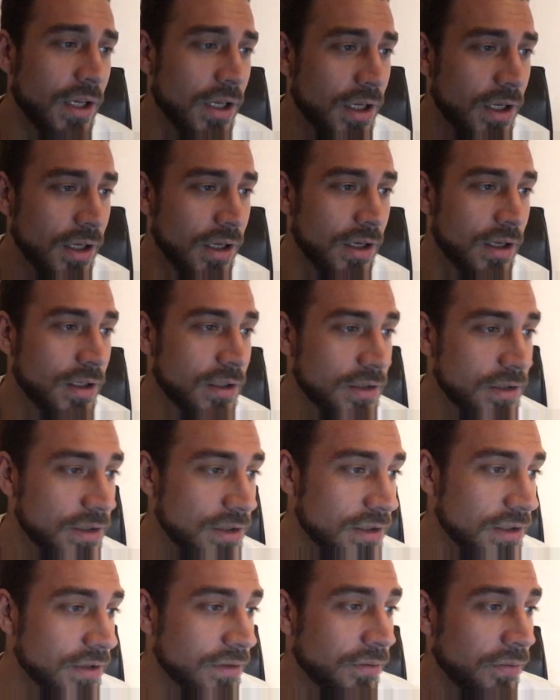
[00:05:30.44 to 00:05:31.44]

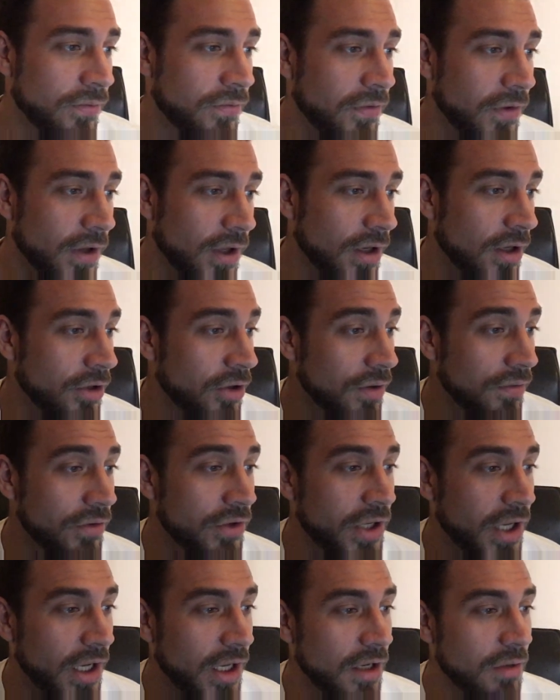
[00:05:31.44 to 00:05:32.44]
Uh,
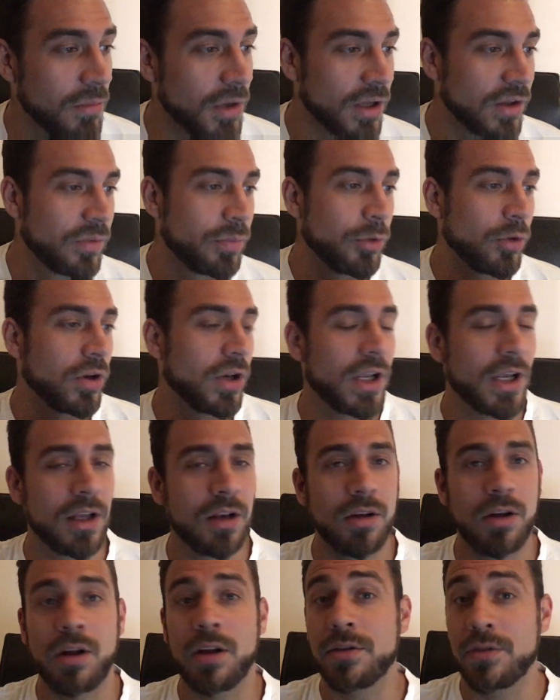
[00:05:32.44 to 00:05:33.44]
another Dane, Mats
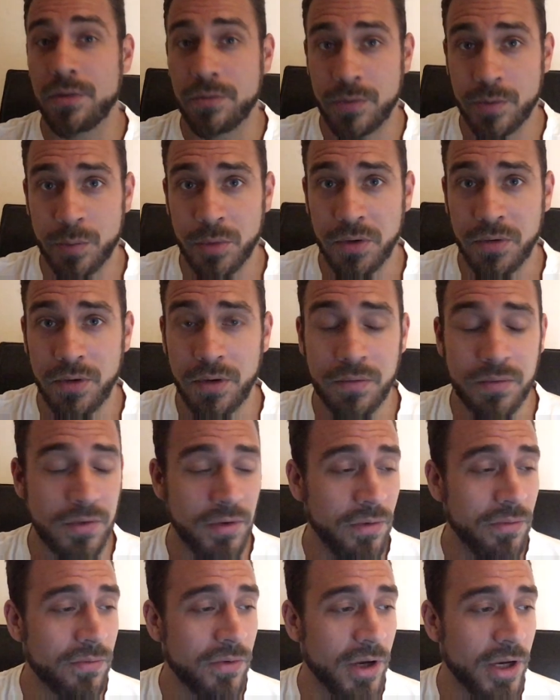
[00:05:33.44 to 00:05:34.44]
Blodnell, also former
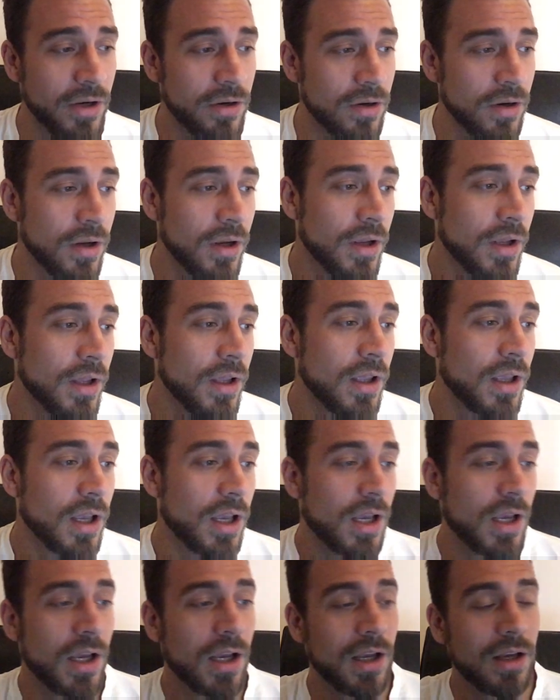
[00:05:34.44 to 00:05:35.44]
UFC fighter,
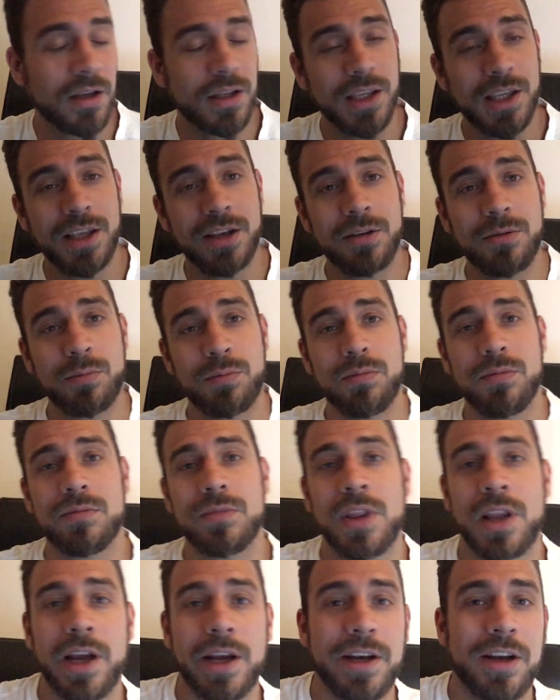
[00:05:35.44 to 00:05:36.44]
uh, he
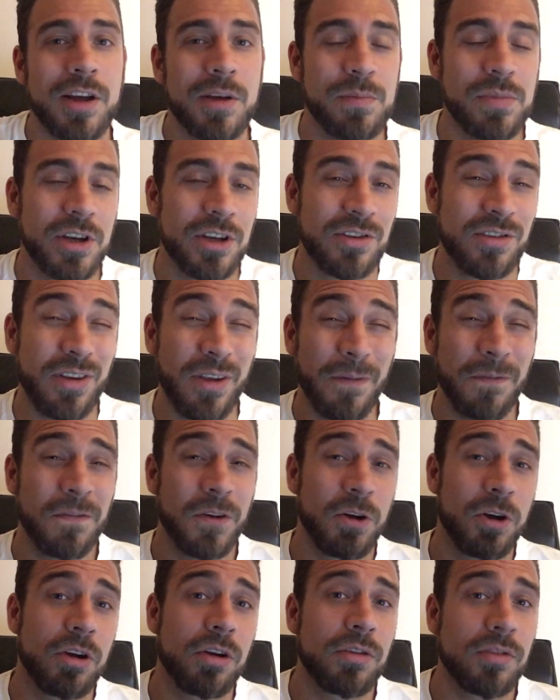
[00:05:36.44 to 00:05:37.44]
lined up his
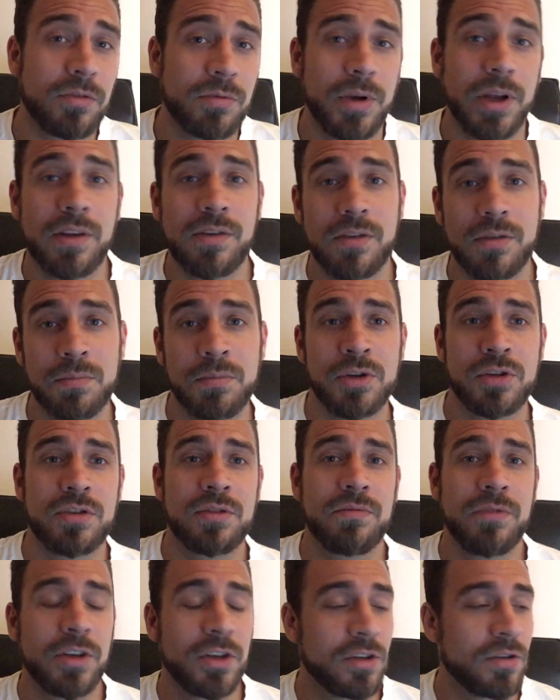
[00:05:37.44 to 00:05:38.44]
third straight
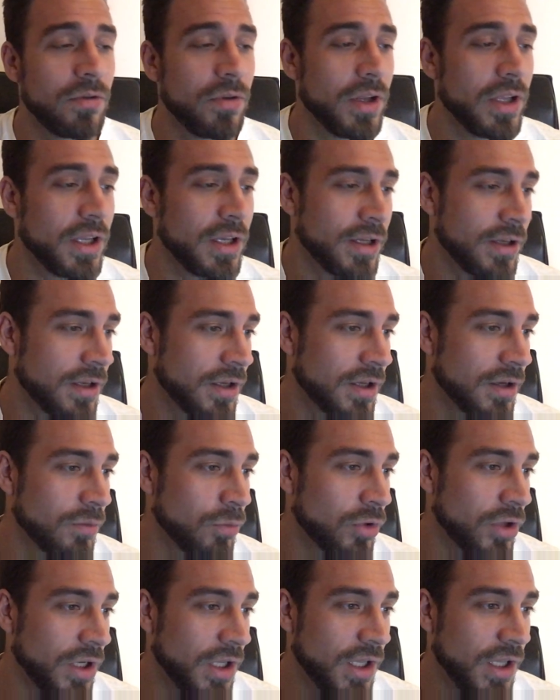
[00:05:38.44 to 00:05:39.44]
submission victory
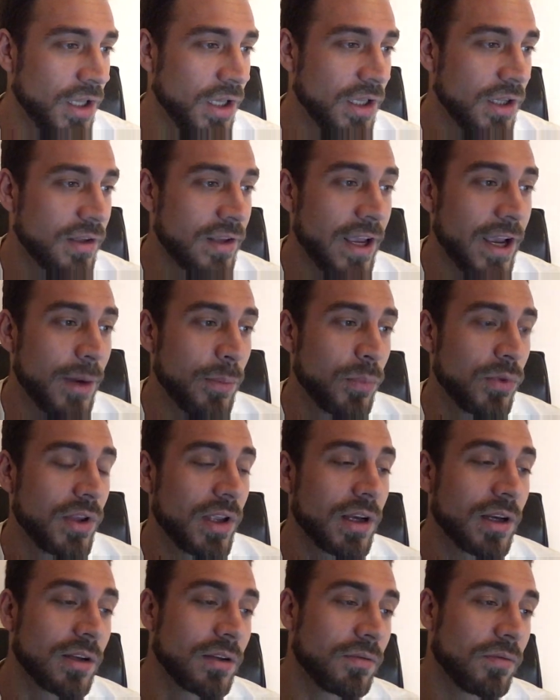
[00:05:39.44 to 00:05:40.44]
uh, when he
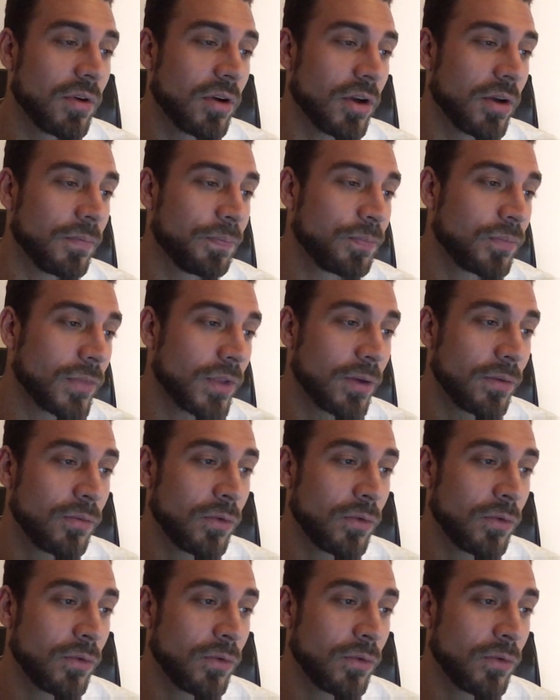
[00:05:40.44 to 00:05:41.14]
tapped out the